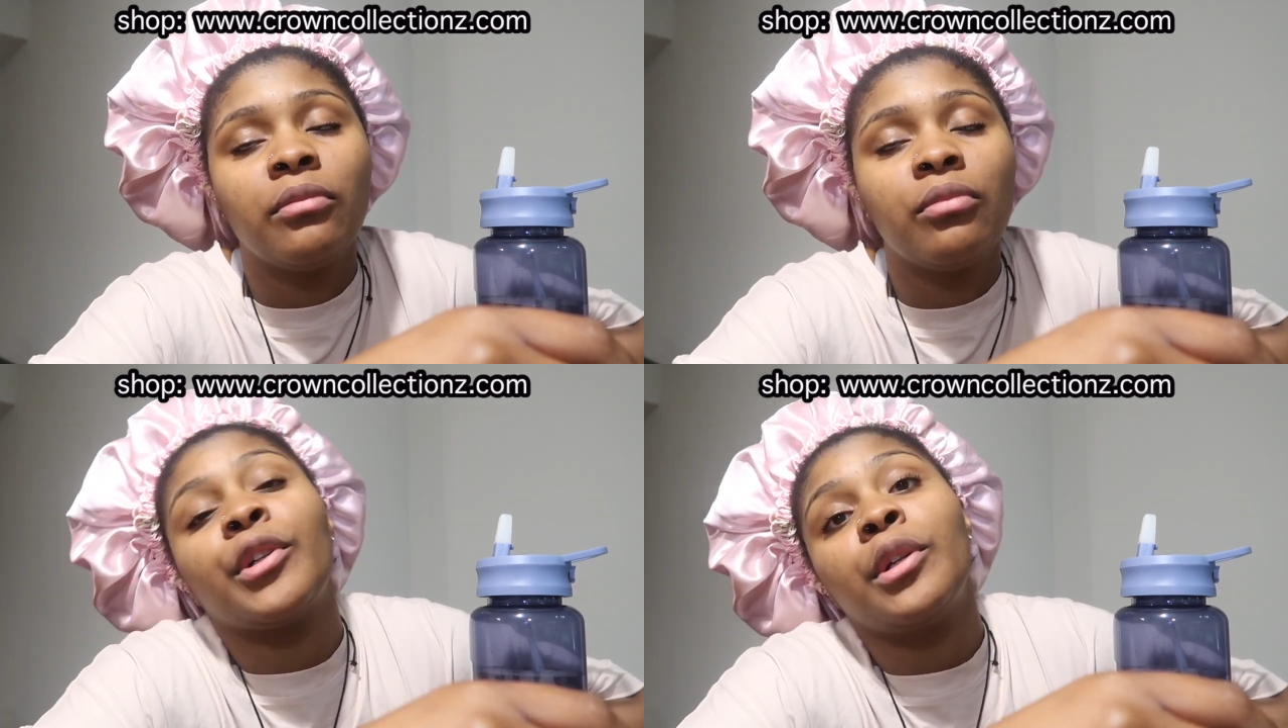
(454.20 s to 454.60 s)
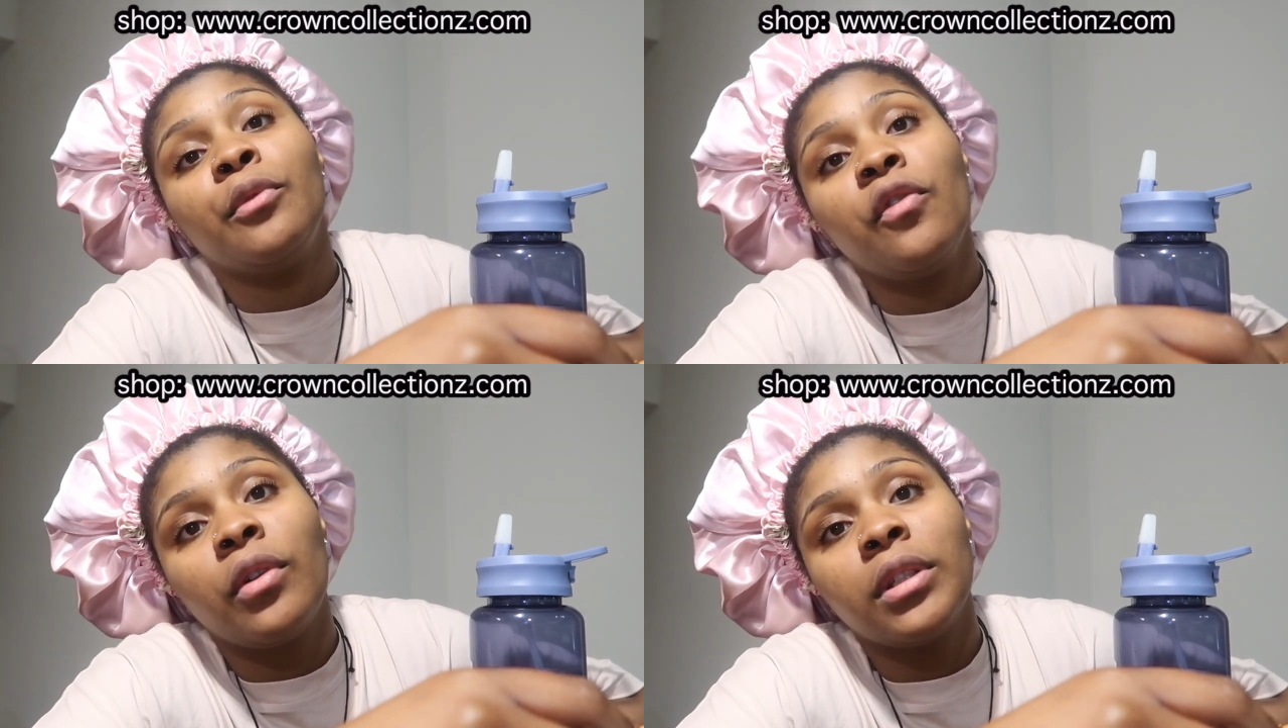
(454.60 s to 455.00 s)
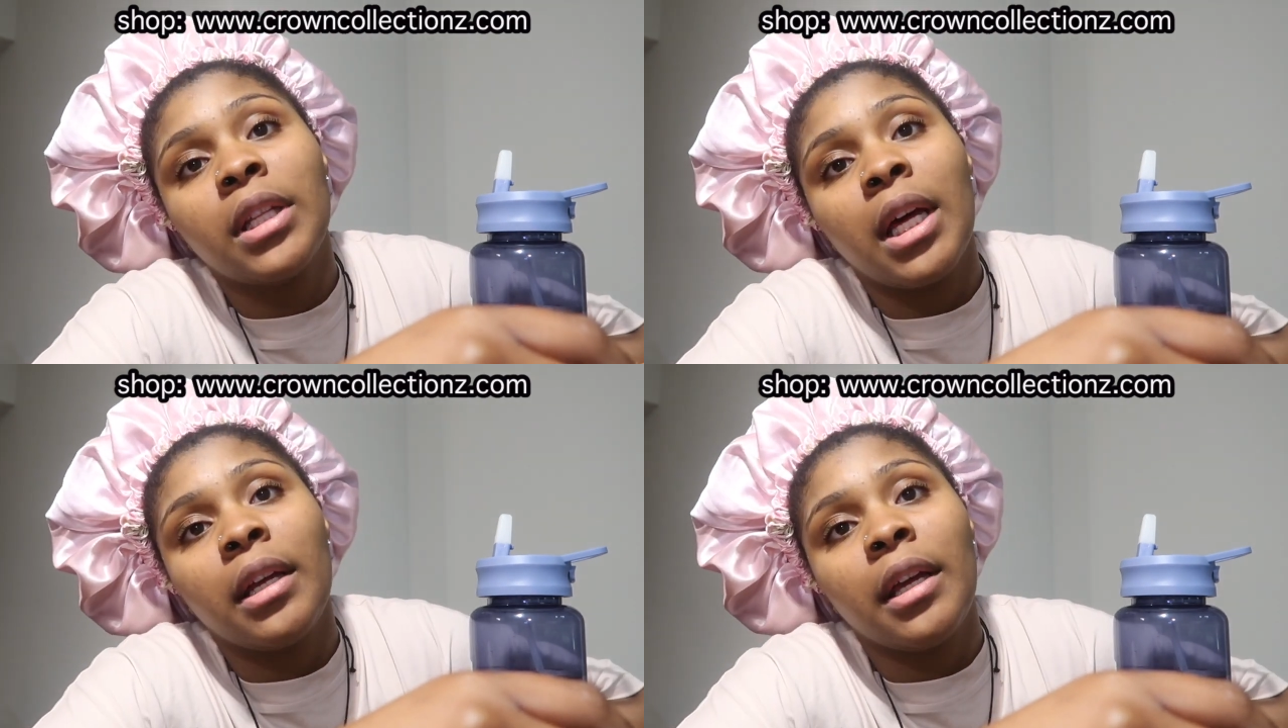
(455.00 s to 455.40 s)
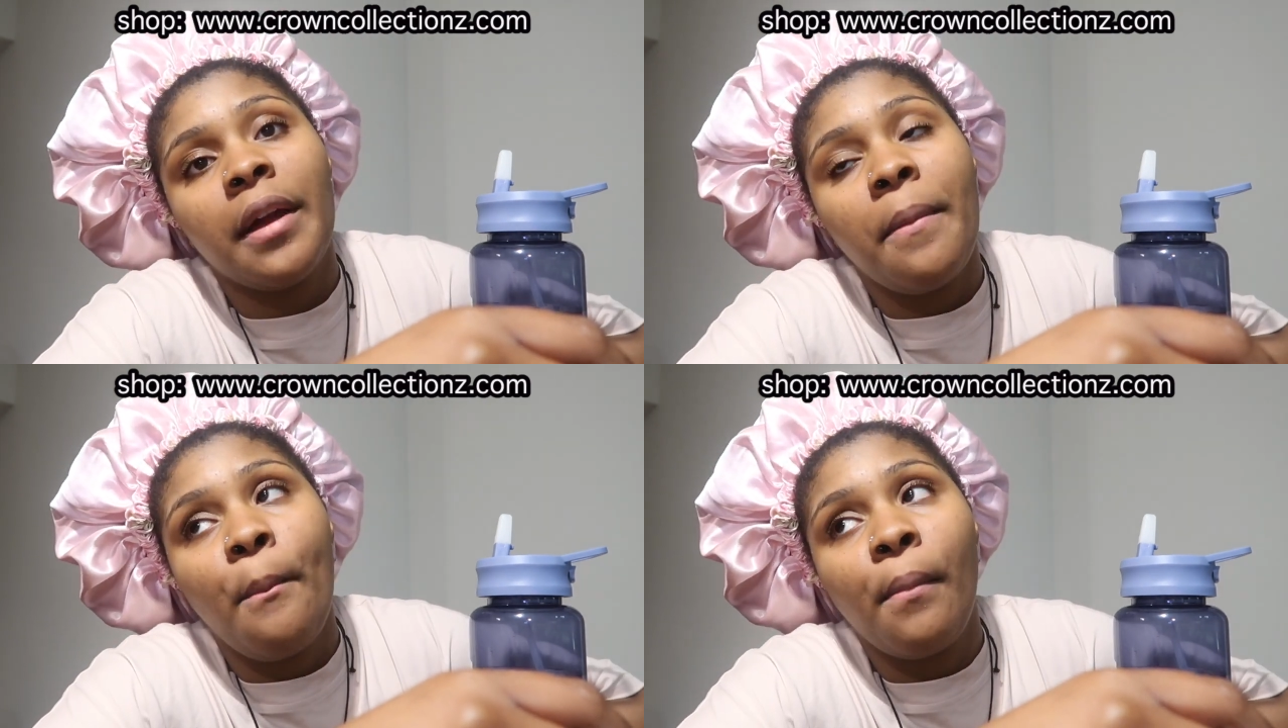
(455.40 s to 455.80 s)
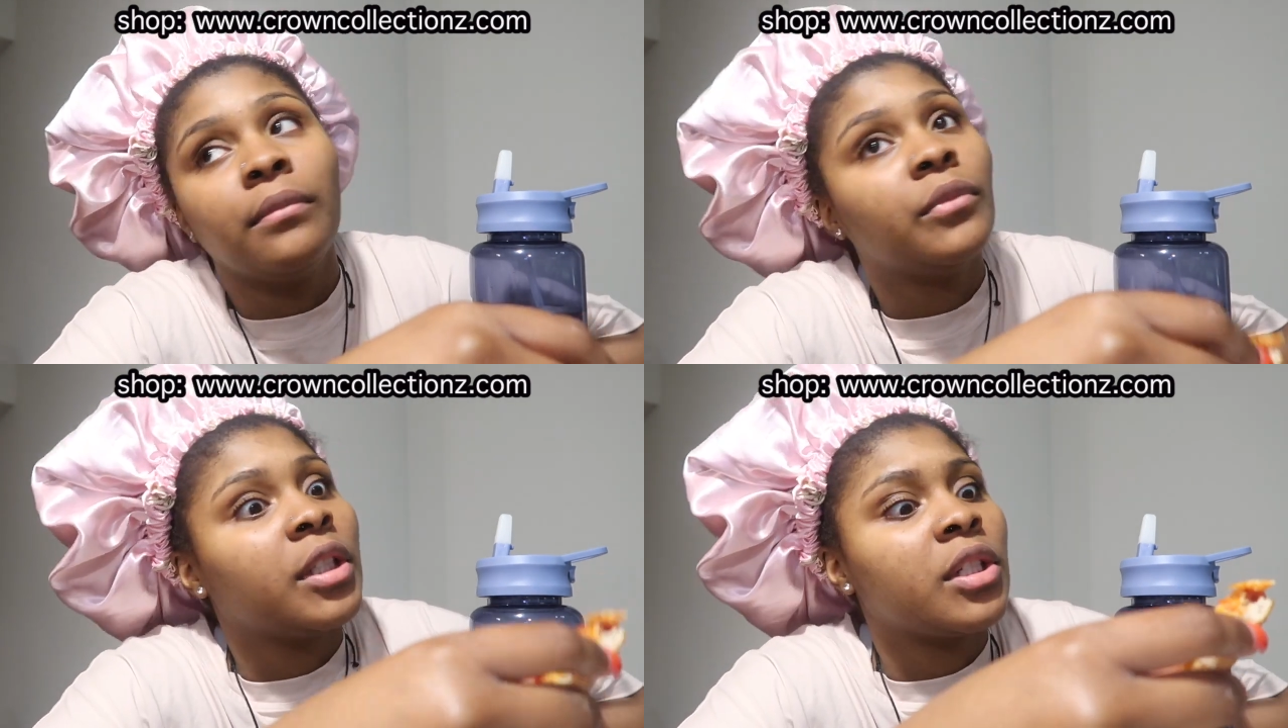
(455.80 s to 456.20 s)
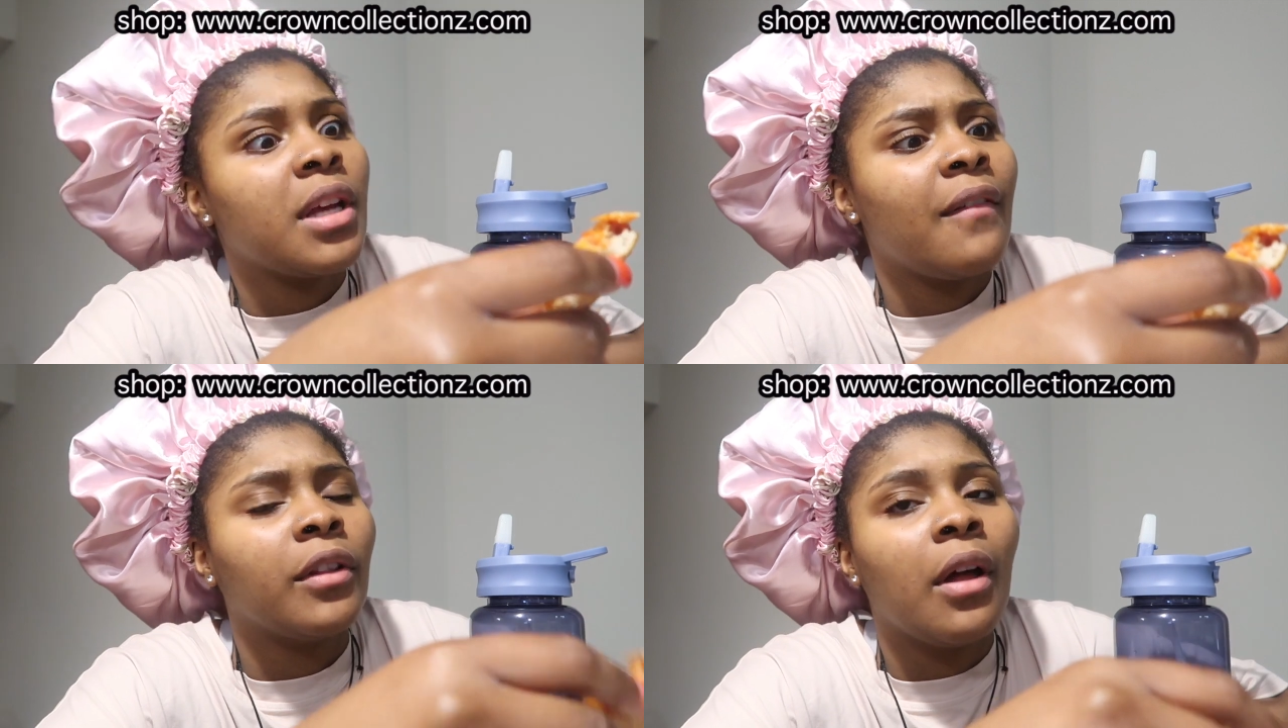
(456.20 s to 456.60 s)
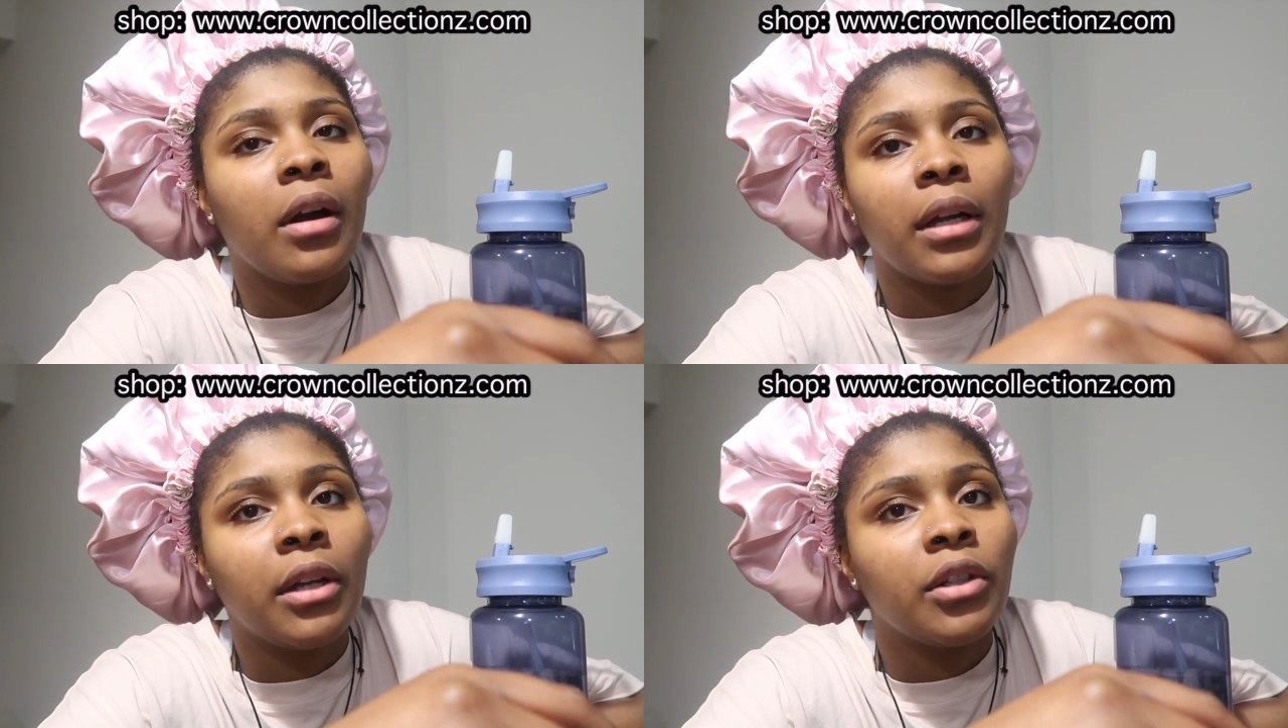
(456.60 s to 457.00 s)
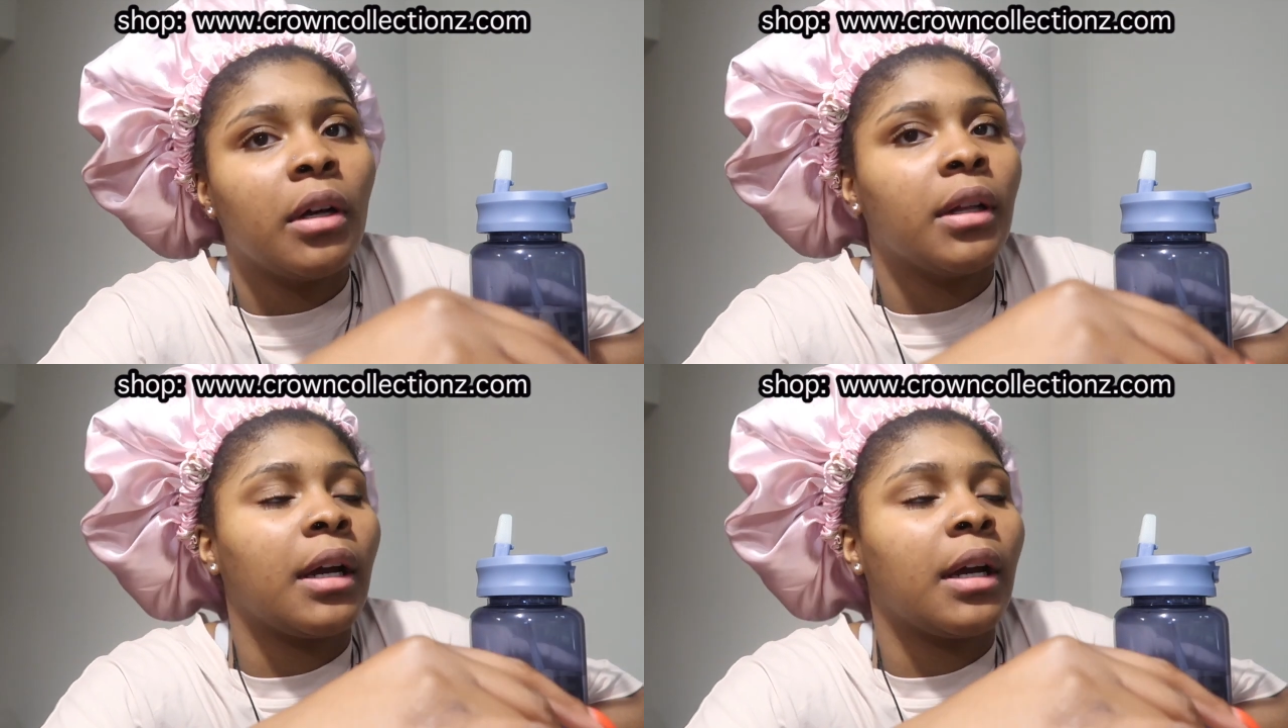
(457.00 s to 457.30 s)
I'm going to move on to that again. I just have a long night, y'all.